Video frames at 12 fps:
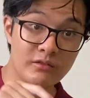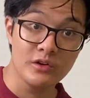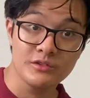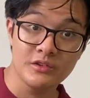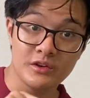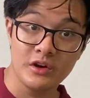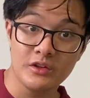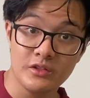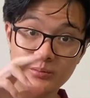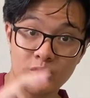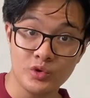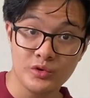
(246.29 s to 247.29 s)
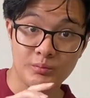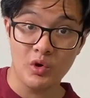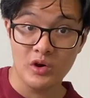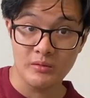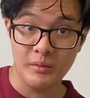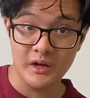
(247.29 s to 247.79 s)
I've also got the pulled
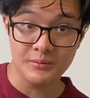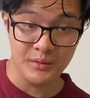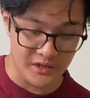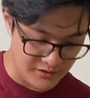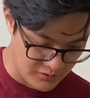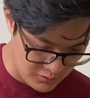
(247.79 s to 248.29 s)
pork banh mi as